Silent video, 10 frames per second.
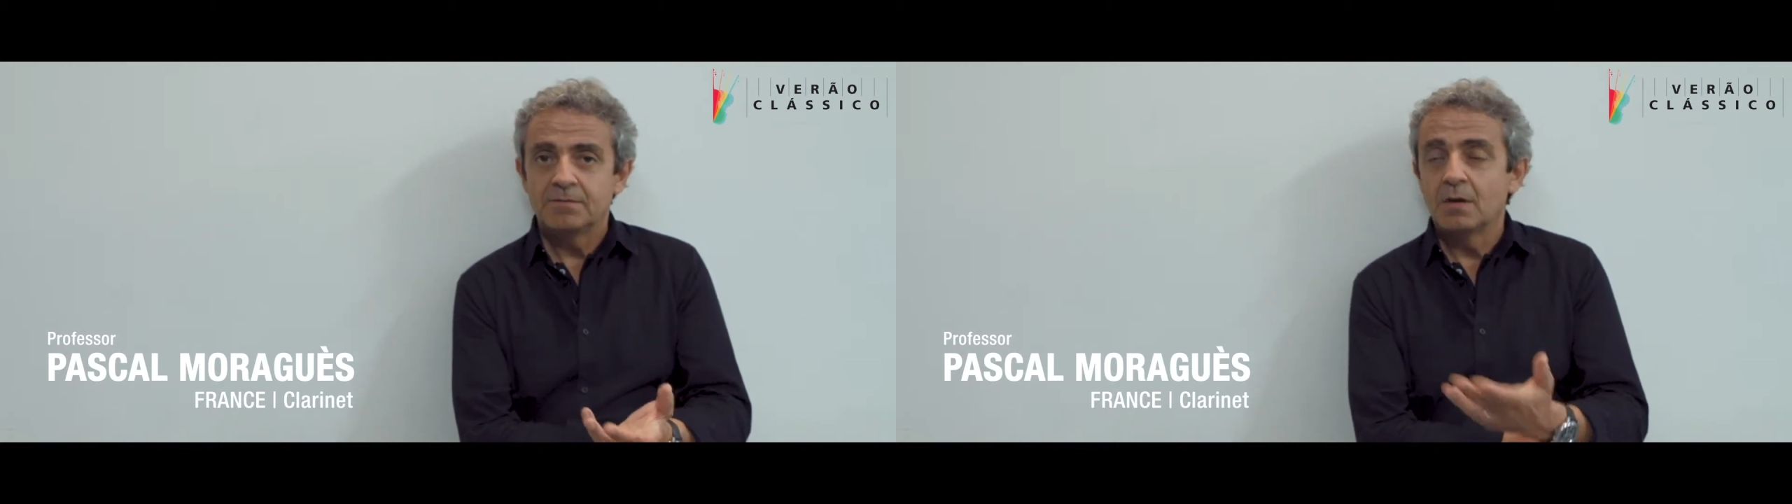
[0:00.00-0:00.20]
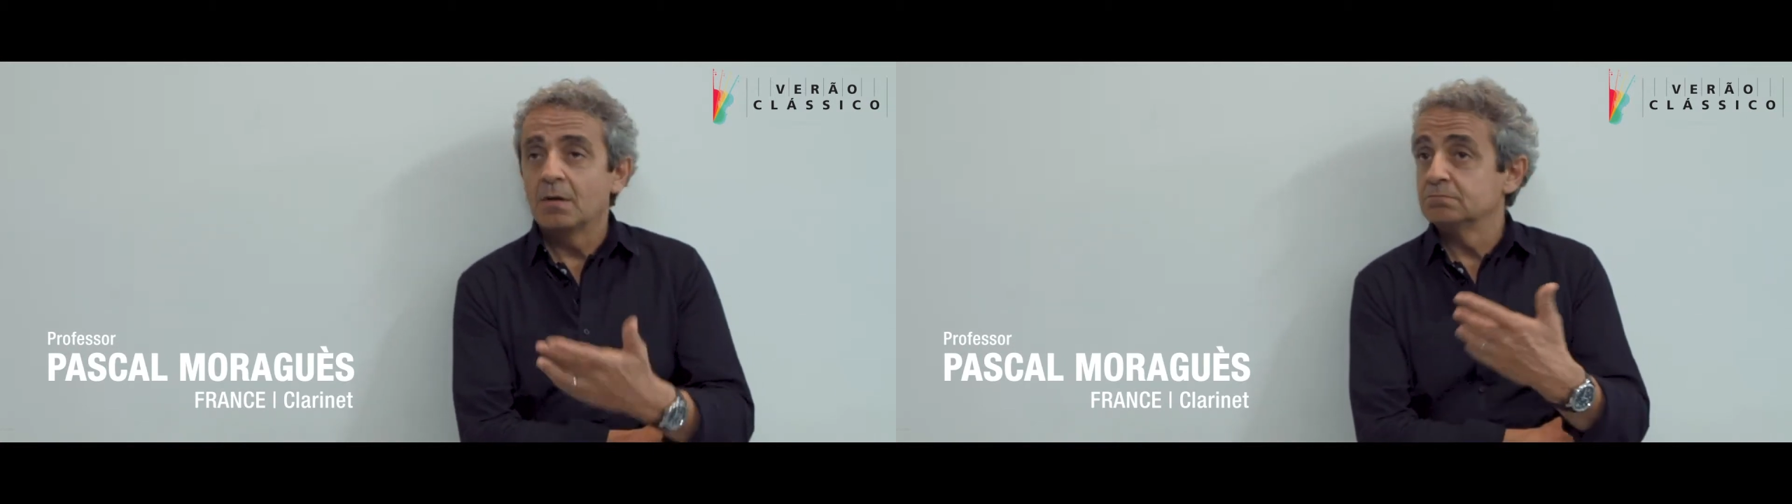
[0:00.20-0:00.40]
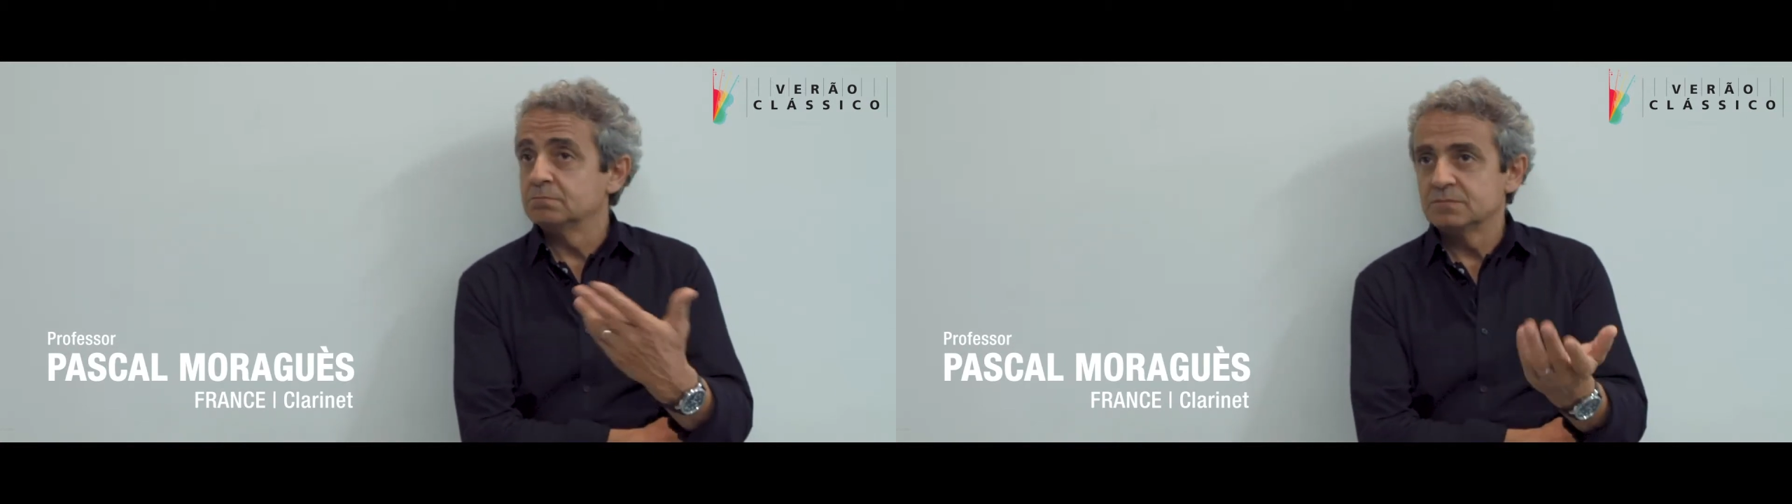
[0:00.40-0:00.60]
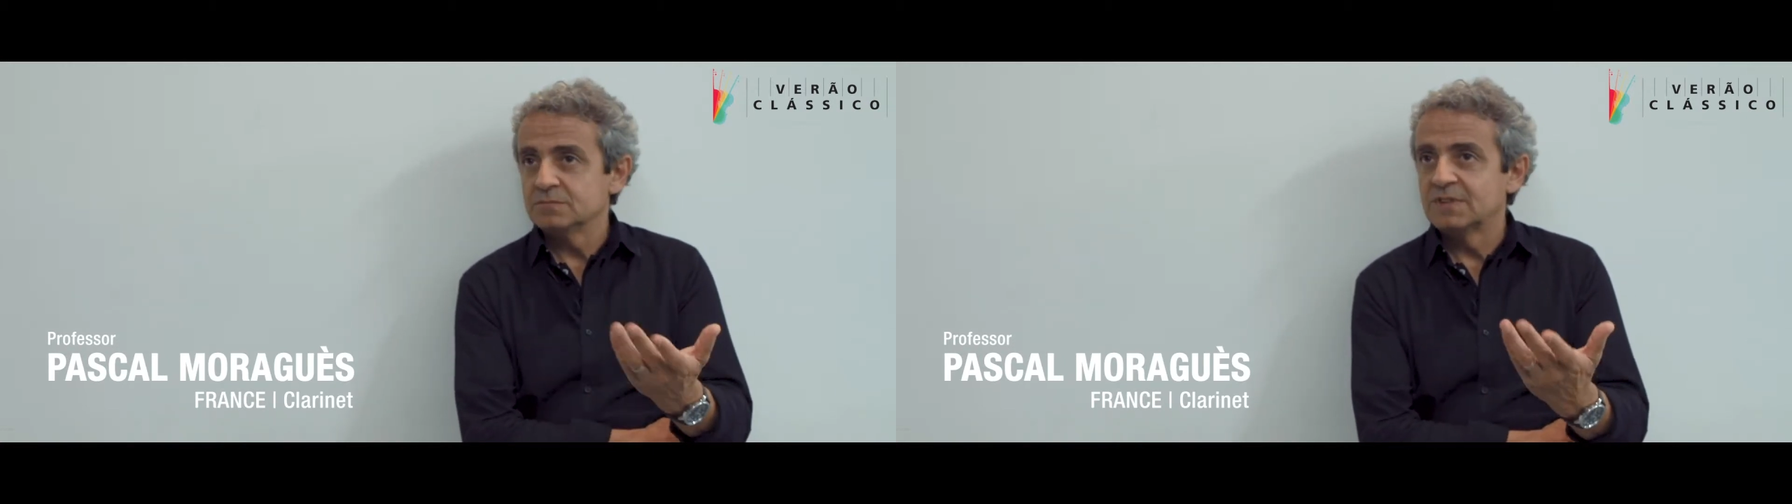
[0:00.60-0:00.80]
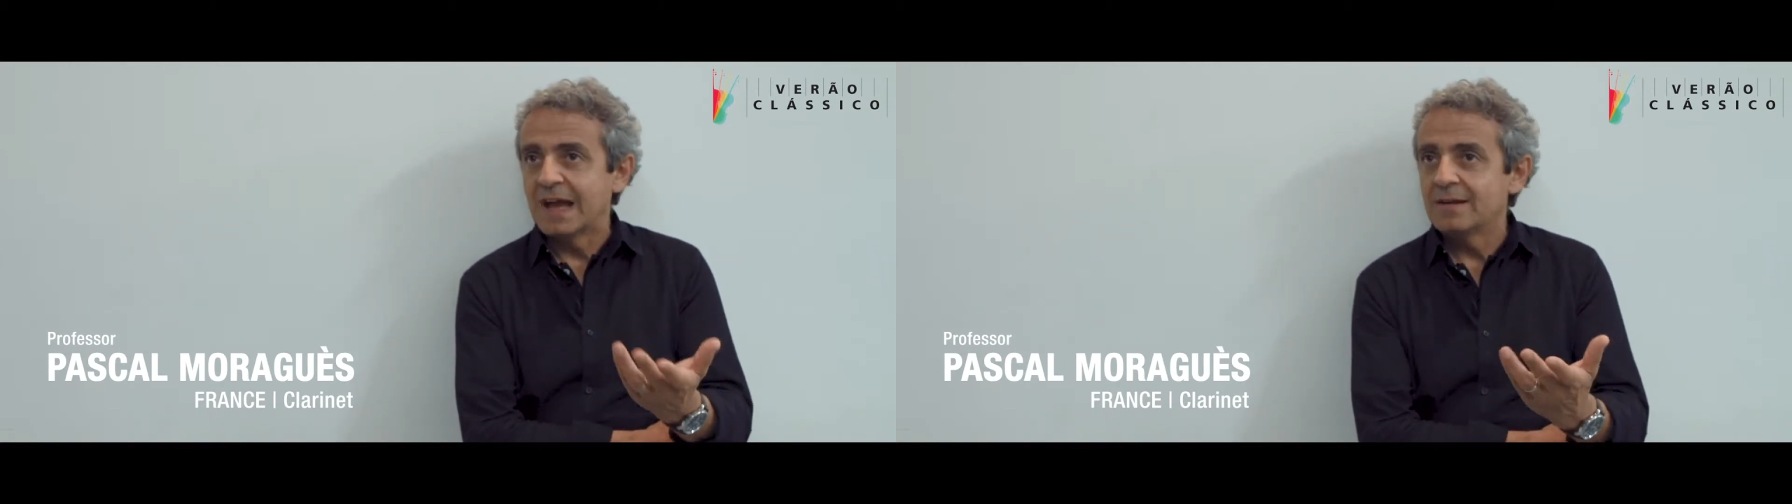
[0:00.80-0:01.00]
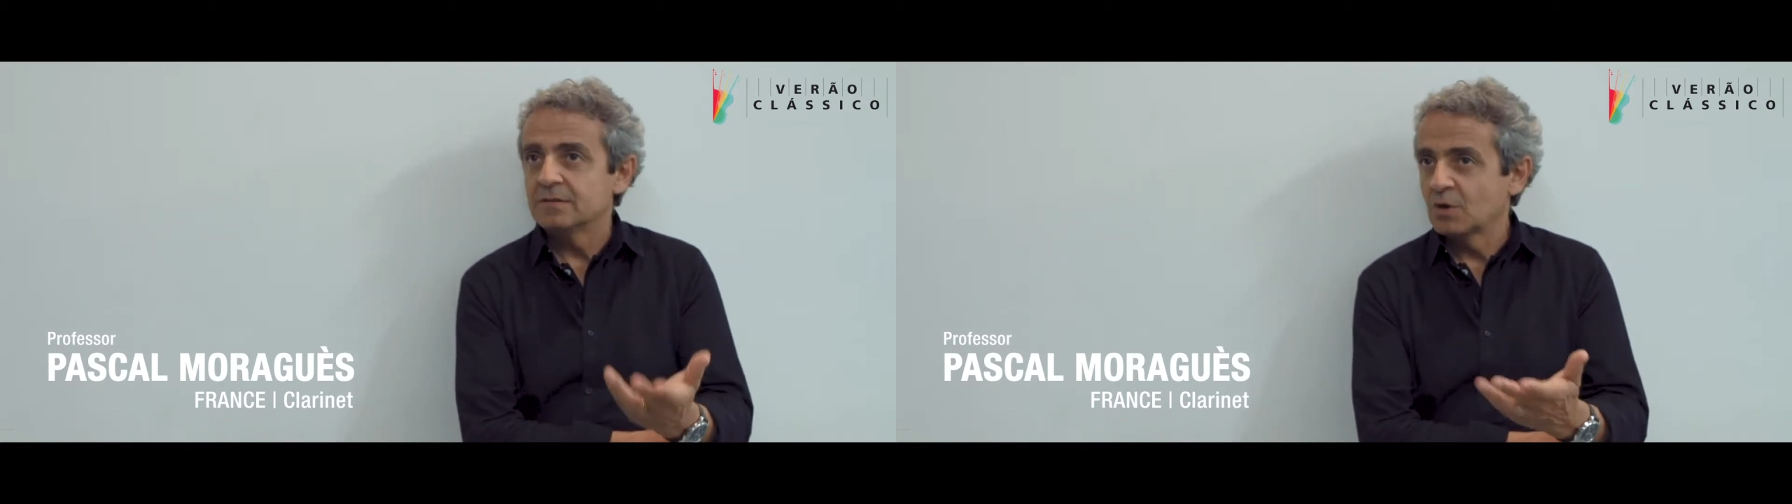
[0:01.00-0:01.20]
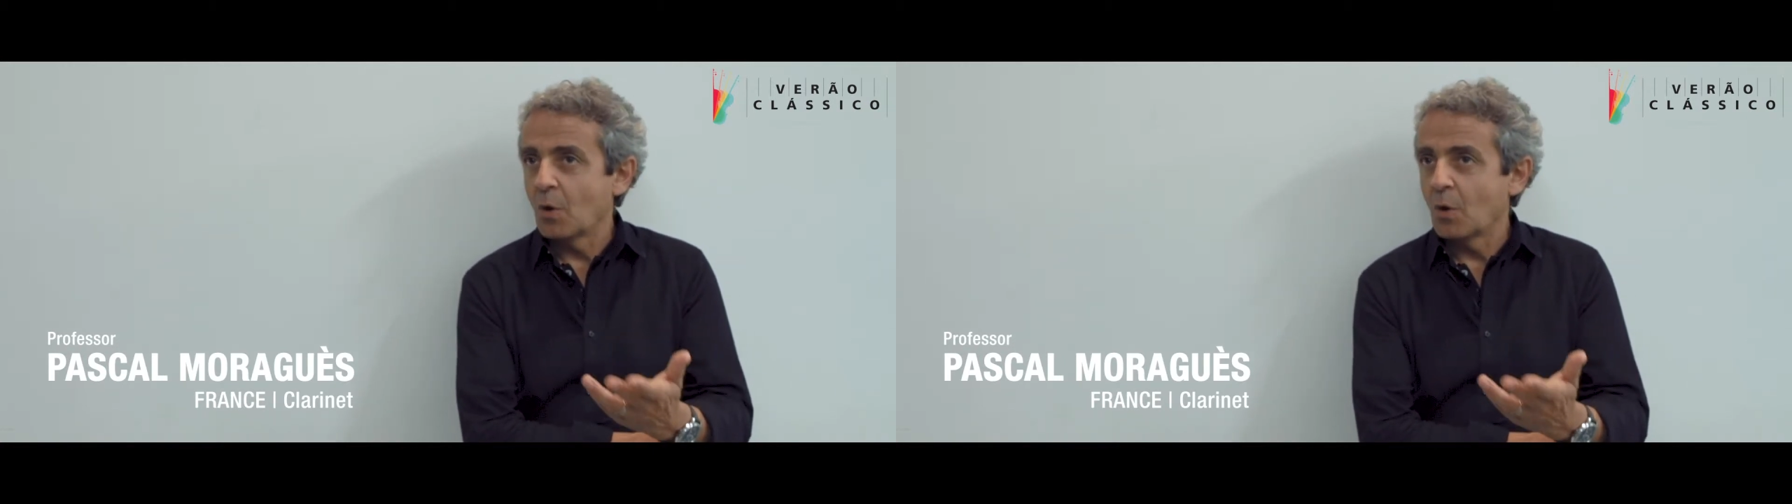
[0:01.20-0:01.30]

talent